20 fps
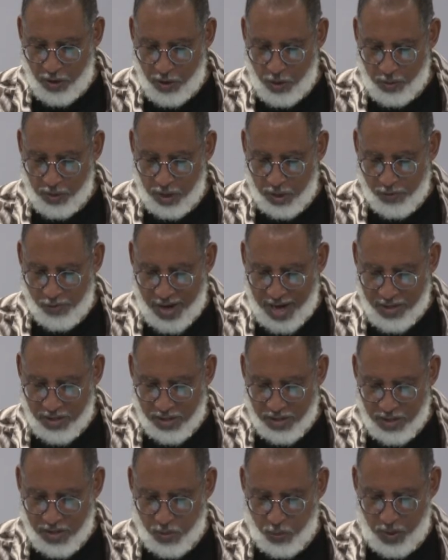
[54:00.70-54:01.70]
own
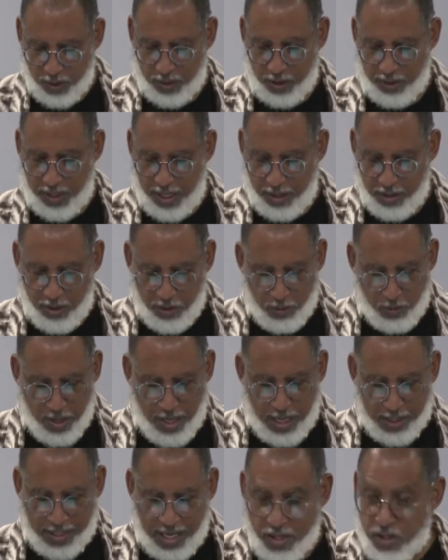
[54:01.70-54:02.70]
unrighteousness, what did they do?
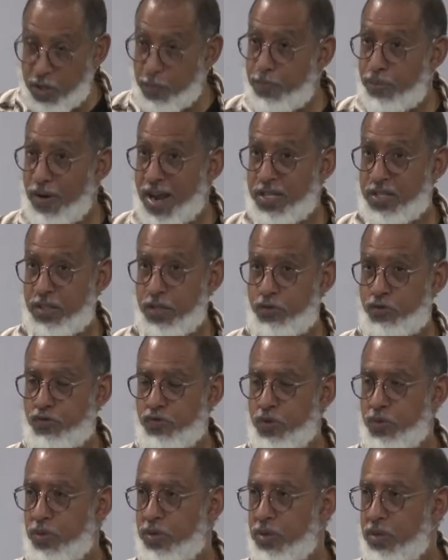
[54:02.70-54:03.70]
They suppress the
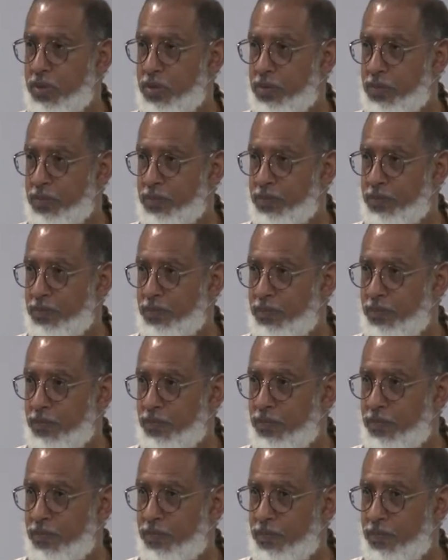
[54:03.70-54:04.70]
truth,
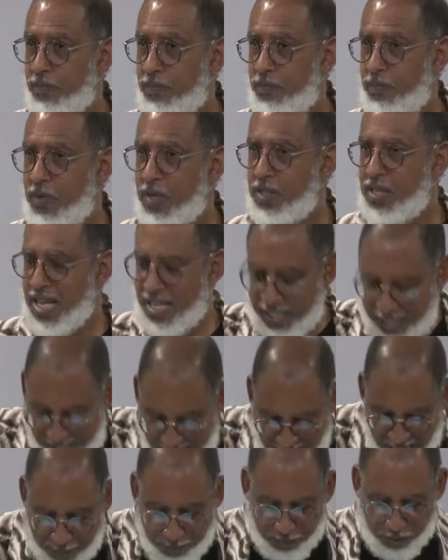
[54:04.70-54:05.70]
they
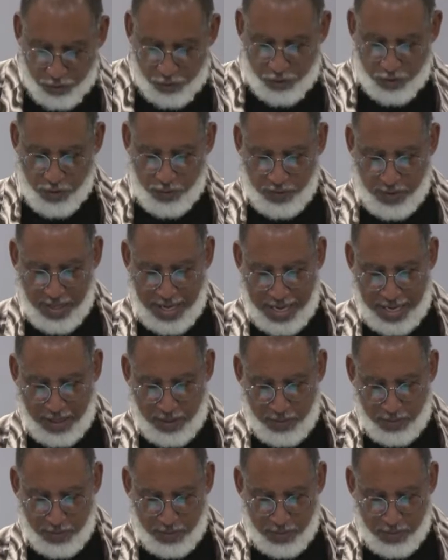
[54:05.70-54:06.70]
keep the truth down.